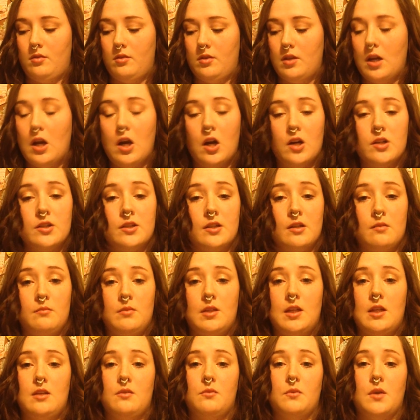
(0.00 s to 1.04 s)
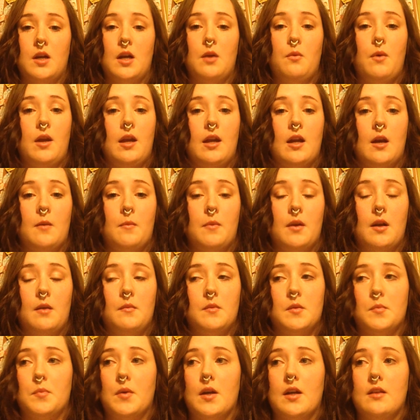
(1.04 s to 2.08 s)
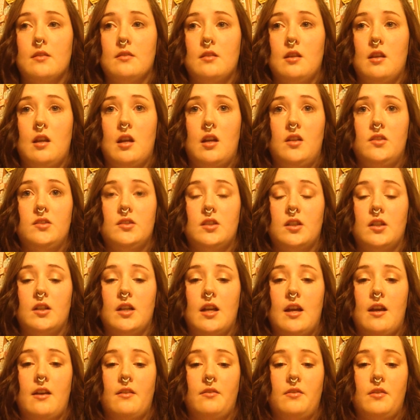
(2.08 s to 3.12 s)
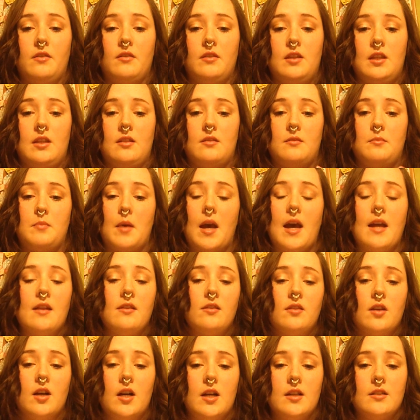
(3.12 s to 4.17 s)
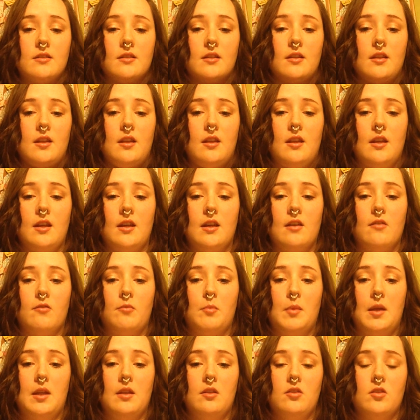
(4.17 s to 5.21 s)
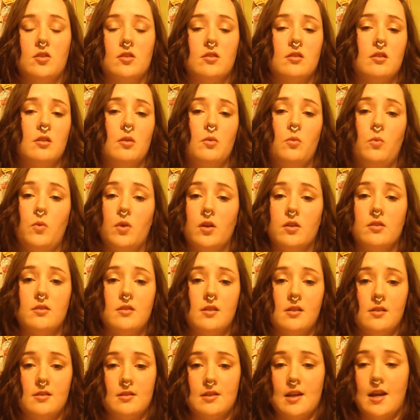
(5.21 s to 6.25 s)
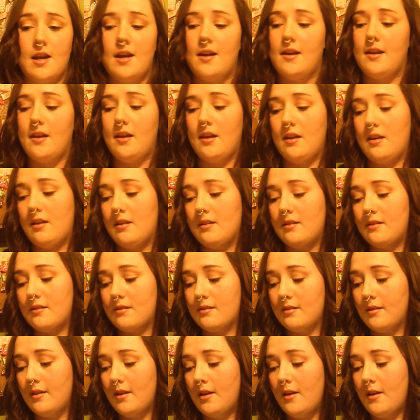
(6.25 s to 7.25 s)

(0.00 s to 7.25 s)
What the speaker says: There are some days where I wake up and I'm depressed and I'll start to have these bad thoughts, and then they give me just the worst anxiety, and it's